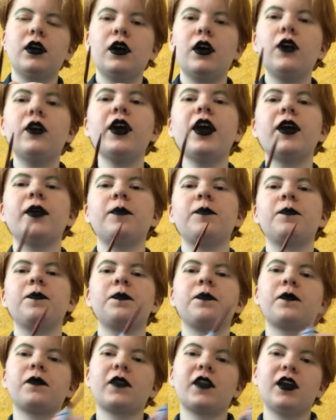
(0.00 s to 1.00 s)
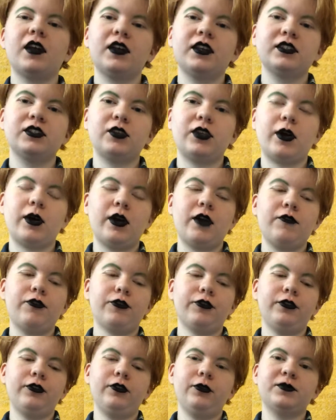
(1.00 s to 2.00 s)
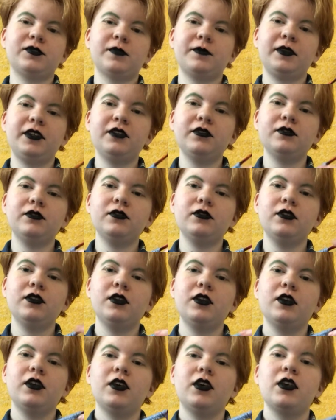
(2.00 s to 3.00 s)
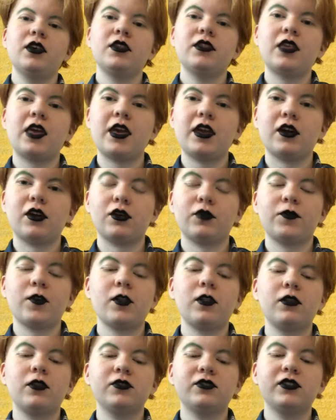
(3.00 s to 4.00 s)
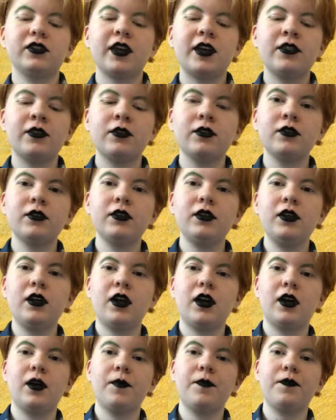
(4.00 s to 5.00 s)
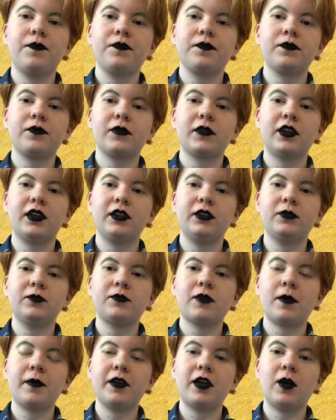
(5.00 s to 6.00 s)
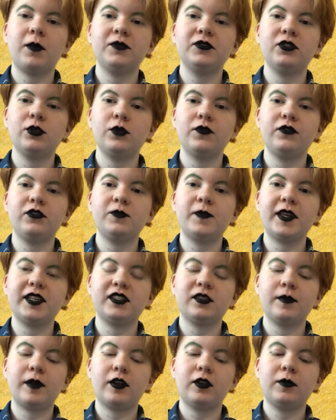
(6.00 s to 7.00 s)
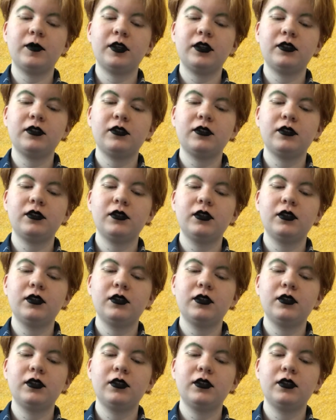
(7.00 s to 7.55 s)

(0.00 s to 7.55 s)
Okay, so now I have 30 loops on my needle. They are fairly close together. It probably helps you if you space them out a bit.